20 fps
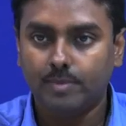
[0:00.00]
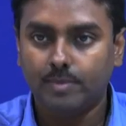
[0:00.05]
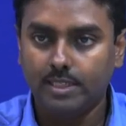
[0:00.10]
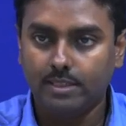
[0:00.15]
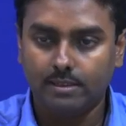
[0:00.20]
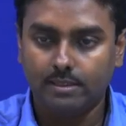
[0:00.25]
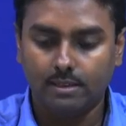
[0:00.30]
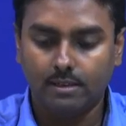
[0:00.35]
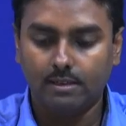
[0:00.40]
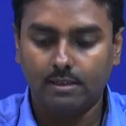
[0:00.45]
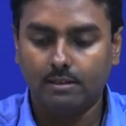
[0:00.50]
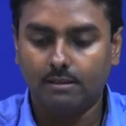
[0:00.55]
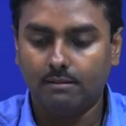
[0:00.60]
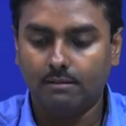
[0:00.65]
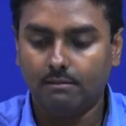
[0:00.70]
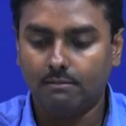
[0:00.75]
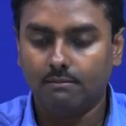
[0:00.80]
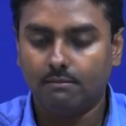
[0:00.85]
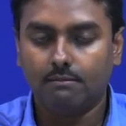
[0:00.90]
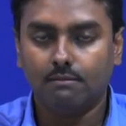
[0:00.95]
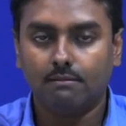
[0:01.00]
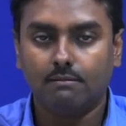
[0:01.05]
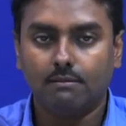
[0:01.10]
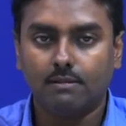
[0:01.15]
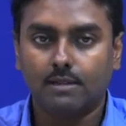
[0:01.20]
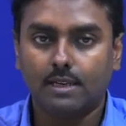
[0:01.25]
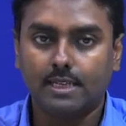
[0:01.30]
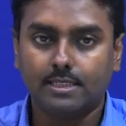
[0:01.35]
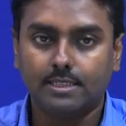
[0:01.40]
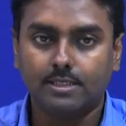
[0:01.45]
be
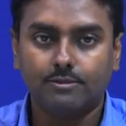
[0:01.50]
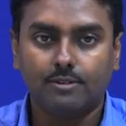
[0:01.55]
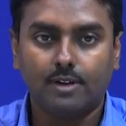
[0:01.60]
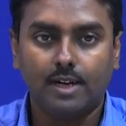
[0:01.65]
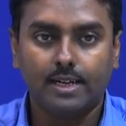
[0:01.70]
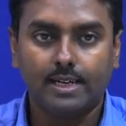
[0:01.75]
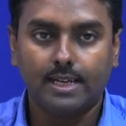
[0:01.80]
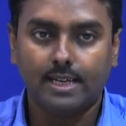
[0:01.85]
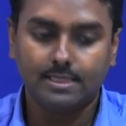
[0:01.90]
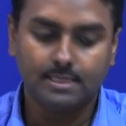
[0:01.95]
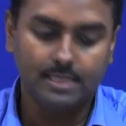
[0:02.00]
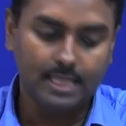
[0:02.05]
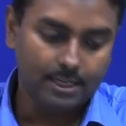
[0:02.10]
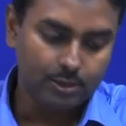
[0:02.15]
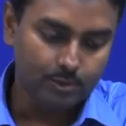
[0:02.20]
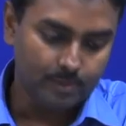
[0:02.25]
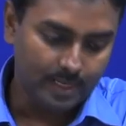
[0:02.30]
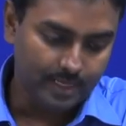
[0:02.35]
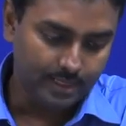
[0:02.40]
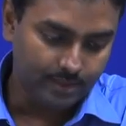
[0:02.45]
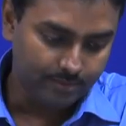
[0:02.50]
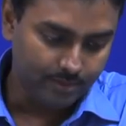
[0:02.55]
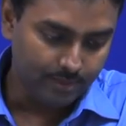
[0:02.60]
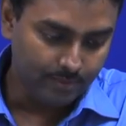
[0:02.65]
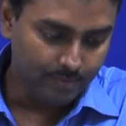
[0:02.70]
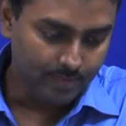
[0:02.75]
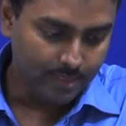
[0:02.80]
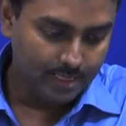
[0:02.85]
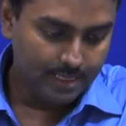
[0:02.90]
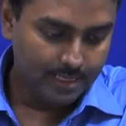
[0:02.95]
classified as narrow band FM,
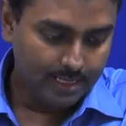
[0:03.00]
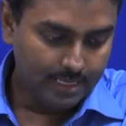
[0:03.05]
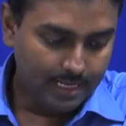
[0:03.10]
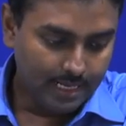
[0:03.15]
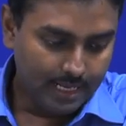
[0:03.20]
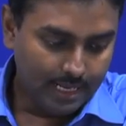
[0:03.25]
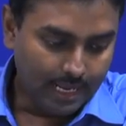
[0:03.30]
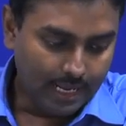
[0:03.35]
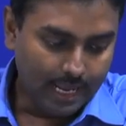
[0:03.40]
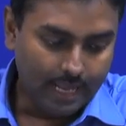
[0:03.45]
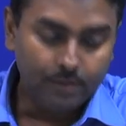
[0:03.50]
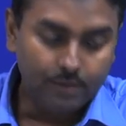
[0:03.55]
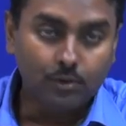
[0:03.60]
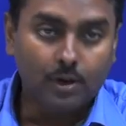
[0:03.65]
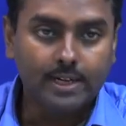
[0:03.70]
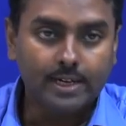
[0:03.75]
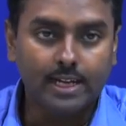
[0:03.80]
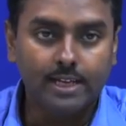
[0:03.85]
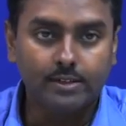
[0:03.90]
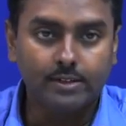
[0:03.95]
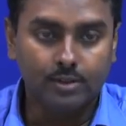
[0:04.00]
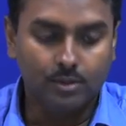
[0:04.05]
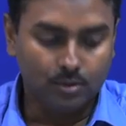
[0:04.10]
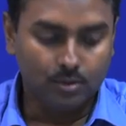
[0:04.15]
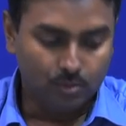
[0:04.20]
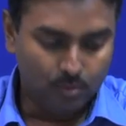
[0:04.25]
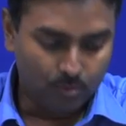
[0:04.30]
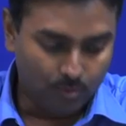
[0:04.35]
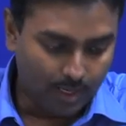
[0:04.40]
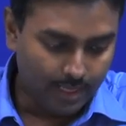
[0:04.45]
and what I
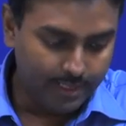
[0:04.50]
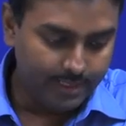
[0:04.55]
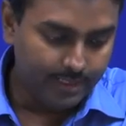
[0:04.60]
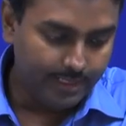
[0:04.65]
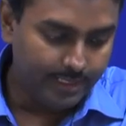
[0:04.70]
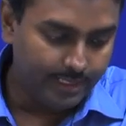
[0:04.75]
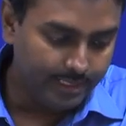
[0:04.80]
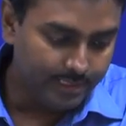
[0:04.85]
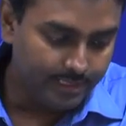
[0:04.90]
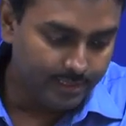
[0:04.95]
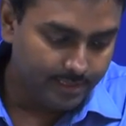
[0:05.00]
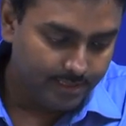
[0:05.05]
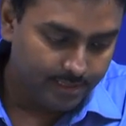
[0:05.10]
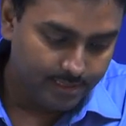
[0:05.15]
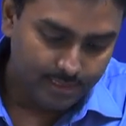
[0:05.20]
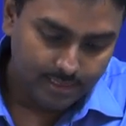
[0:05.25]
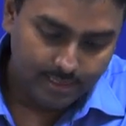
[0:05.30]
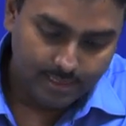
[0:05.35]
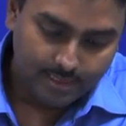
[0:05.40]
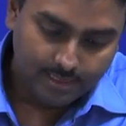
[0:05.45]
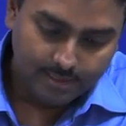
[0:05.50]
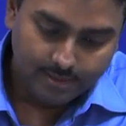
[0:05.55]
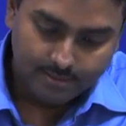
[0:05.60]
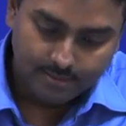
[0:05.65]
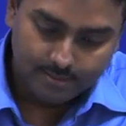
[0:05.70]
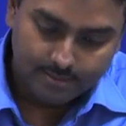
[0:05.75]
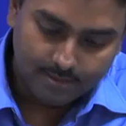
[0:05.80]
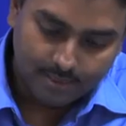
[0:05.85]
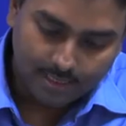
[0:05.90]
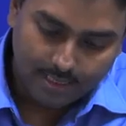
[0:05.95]
want is
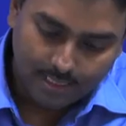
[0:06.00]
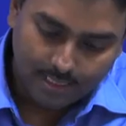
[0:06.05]
I